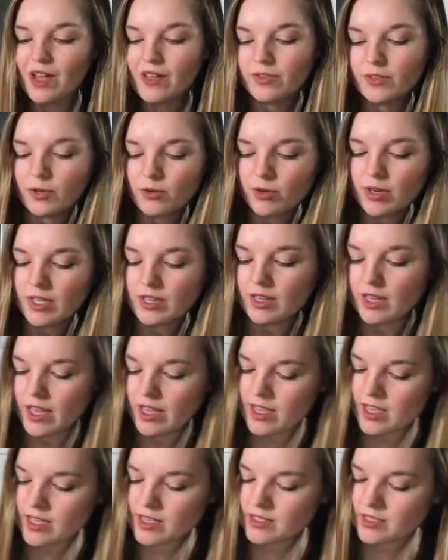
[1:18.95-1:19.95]
the green
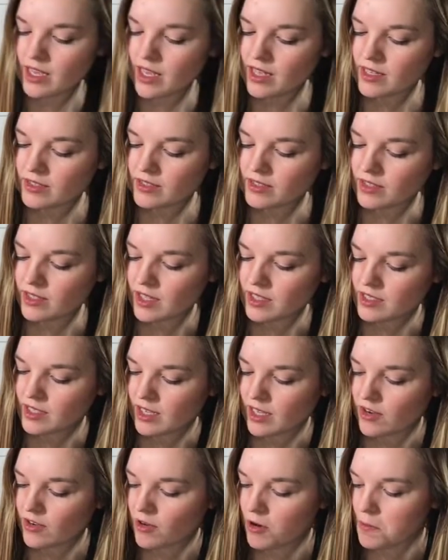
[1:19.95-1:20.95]
light is on, so let's
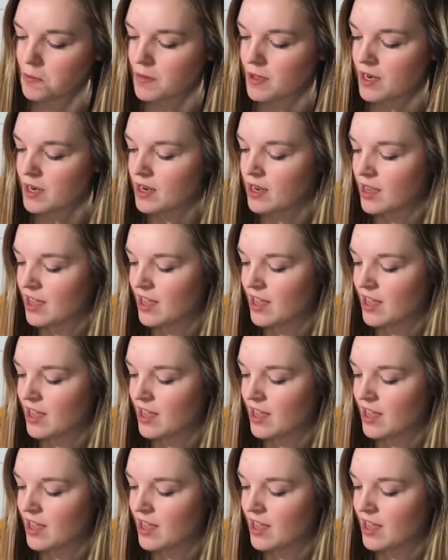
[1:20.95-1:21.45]
get her open.